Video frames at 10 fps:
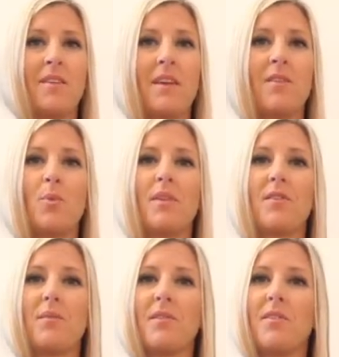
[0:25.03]
These
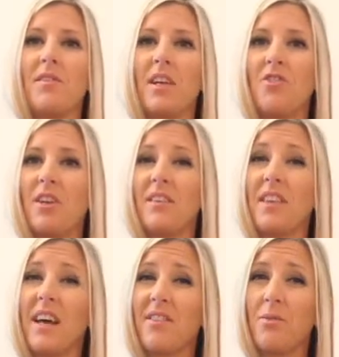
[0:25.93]
wisdoms and teachings
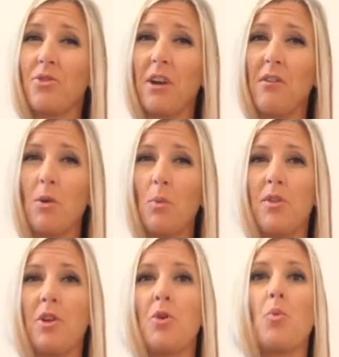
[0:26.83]
that I'm sharing
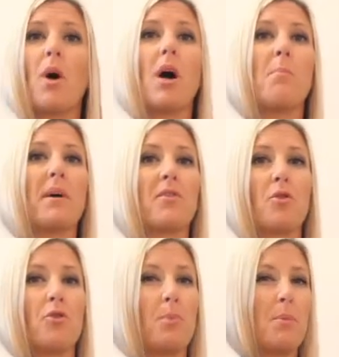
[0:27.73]
with you were passed
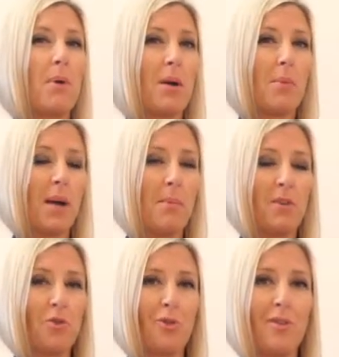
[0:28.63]
on to me by my
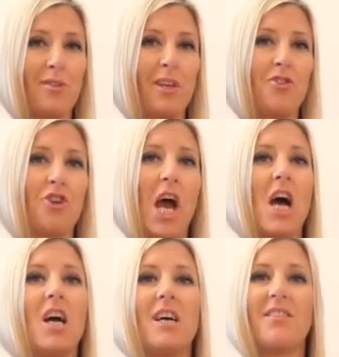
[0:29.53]
mentor and teacher,
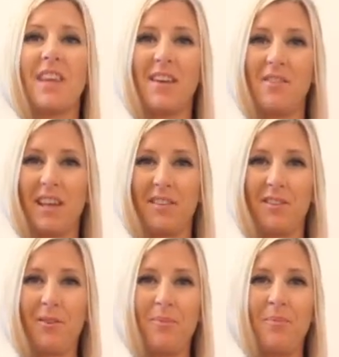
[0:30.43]
David
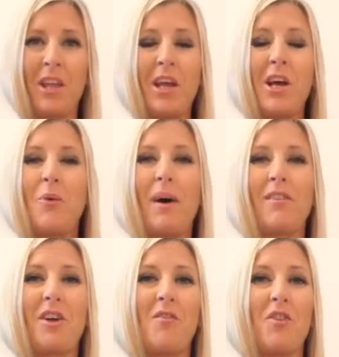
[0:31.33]
Essel, who
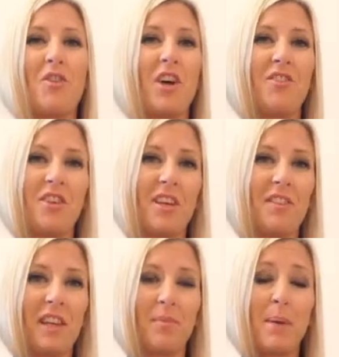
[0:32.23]
has over 30
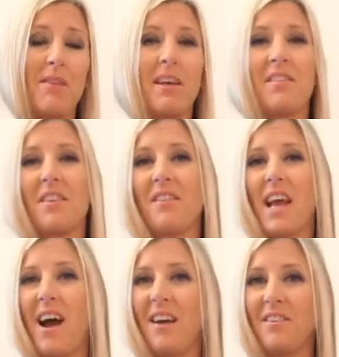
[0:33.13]
years' experience and
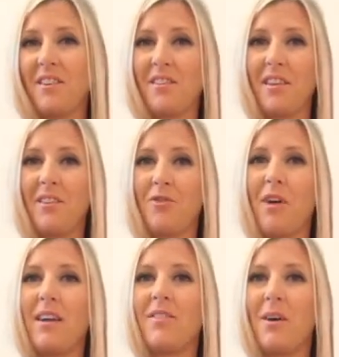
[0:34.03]
a high success
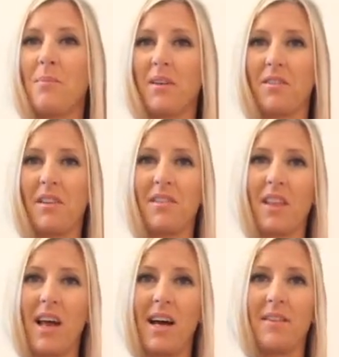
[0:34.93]
rate amongst his
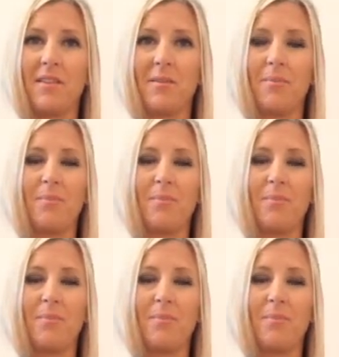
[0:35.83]
clients.